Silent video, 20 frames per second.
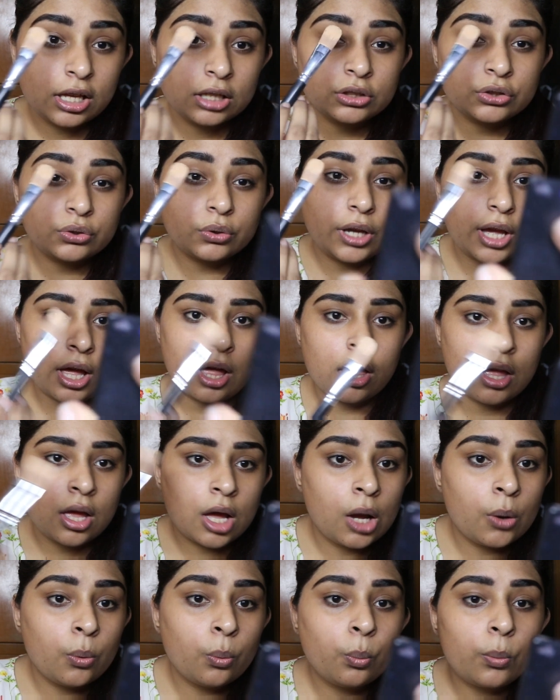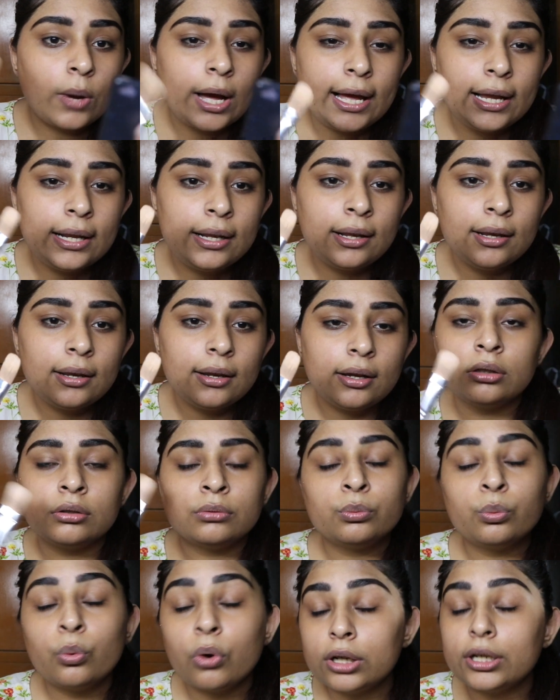So yeah,
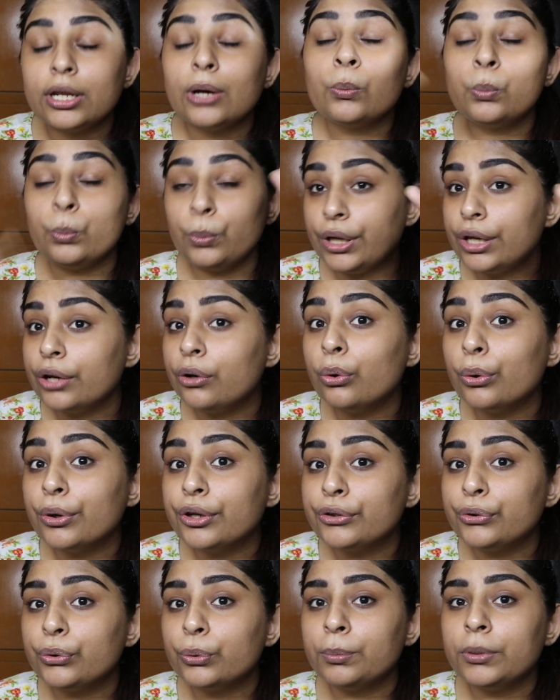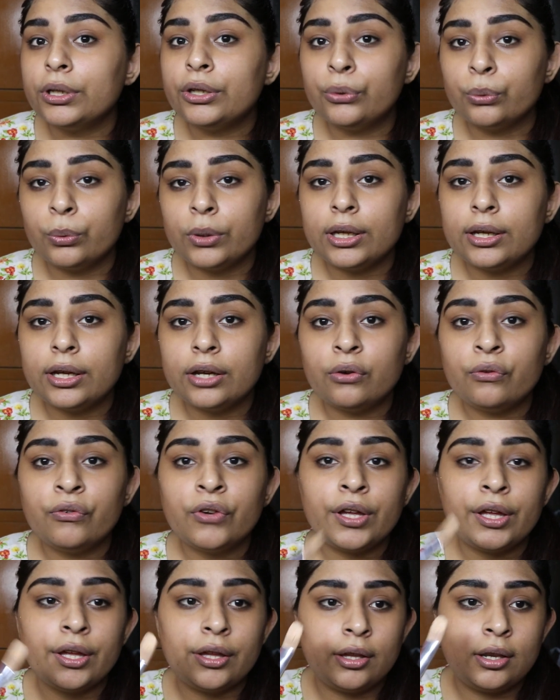what are we going to be doing
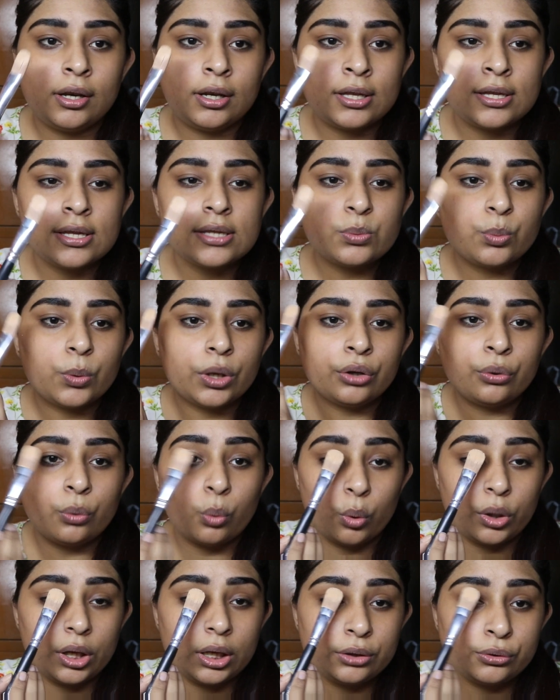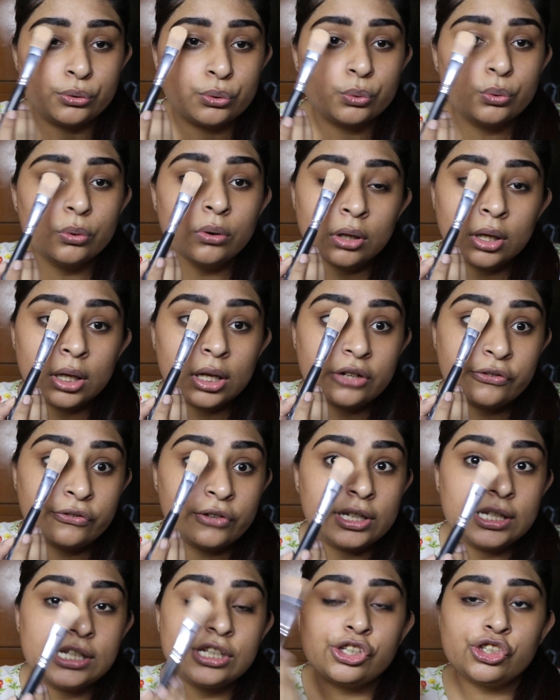over here is we're going to
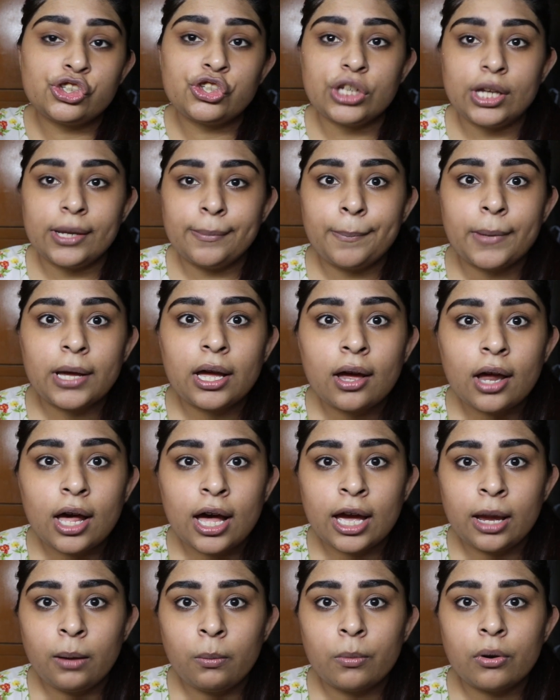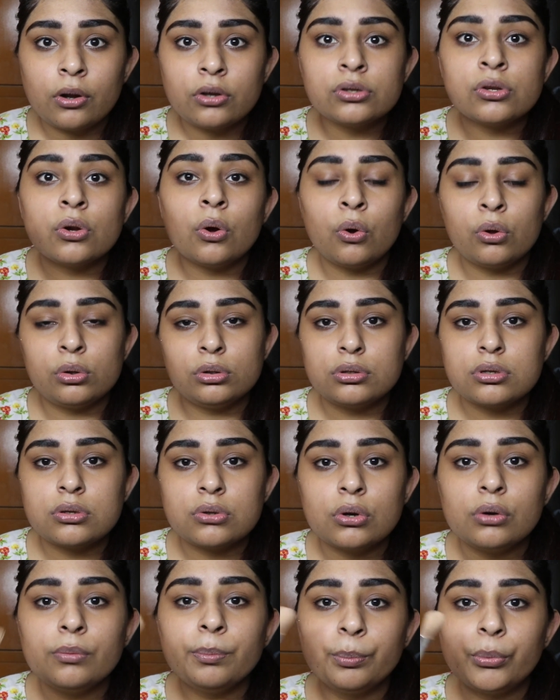really shape our eyebrows,
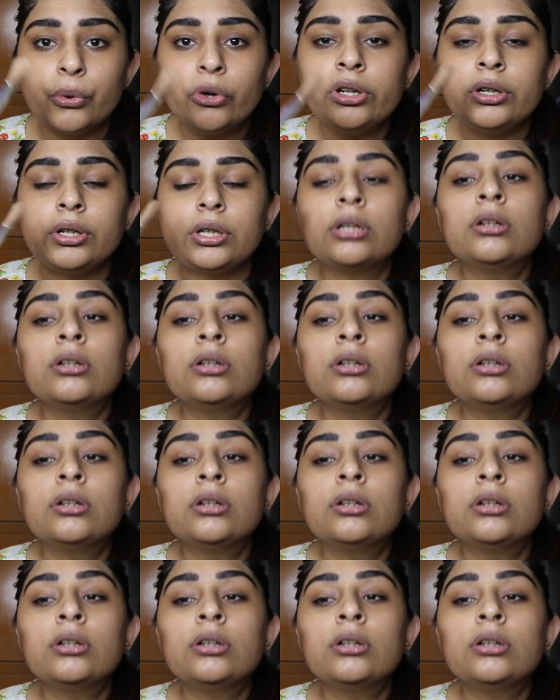also put